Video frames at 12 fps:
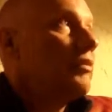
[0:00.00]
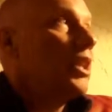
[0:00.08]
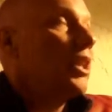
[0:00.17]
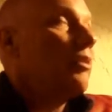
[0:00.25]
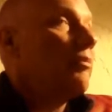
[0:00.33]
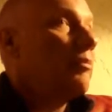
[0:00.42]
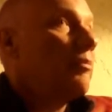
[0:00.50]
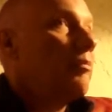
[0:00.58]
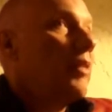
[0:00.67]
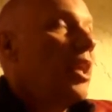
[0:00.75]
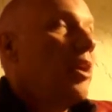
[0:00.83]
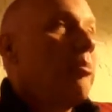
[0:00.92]
Yeah.
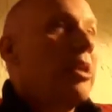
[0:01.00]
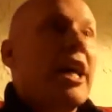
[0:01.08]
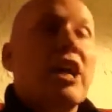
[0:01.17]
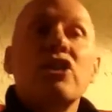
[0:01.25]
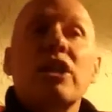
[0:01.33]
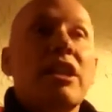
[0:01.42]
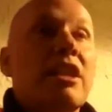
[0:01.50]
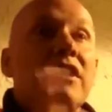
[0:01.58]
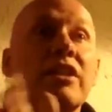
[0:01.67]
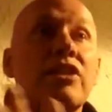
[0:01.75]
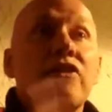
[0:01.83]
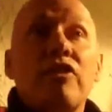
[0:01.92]
But actually
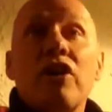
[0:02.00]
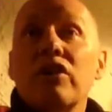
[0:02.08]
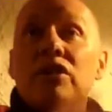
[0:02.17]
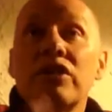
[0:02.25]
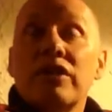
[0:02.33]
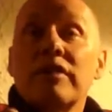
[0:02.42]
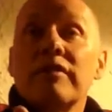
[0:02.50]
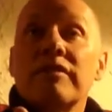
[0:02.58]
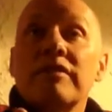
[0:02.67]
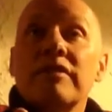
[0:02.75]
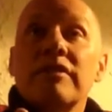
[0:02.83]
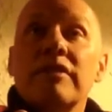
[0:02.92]
this is false,
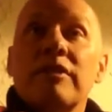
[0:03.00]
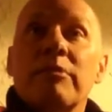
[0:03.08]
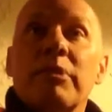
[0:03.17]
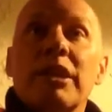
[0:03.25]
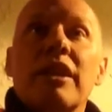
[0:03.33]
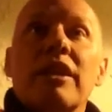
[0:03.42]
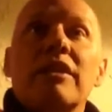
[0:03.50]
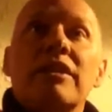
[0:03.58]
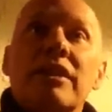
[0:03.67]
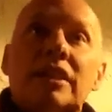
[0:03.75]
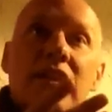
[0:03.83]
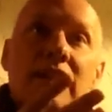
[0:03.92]
because
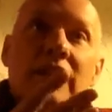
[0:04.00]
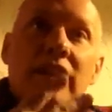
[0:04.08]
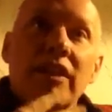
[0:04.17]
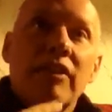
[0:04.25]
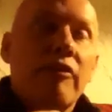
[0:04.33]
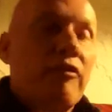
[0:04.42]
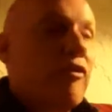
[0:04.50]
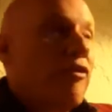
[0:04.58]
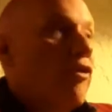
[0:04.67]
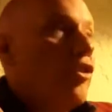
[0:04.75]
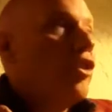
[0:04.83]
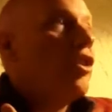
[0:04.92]
the
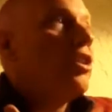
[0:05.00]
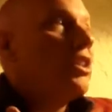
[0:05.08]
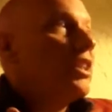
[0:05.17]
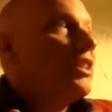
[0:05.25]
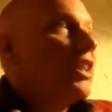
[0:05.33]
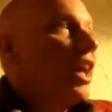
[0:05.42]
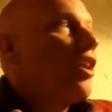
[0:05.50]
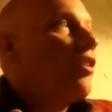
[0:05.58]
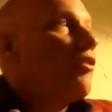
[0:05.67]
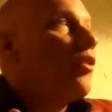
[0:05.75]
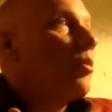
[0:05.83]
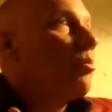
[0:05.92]
full desire
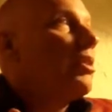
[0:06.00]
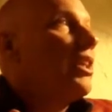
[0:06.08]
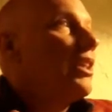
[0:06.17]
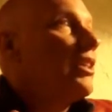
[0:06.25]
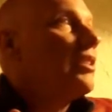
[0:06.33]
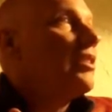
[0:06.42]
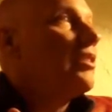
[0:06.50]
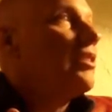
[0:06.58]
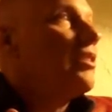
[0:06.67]
for peace